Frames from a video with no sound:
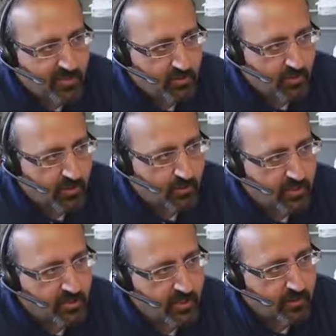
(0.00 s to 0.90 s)

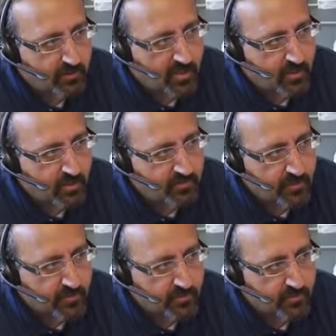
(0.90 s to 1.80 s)
Technicians and managers
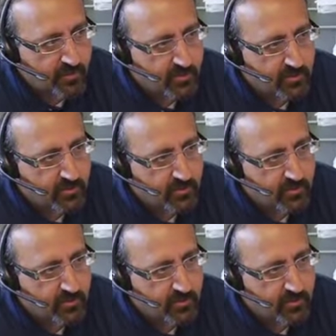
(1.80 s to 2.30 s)
do a phenomenal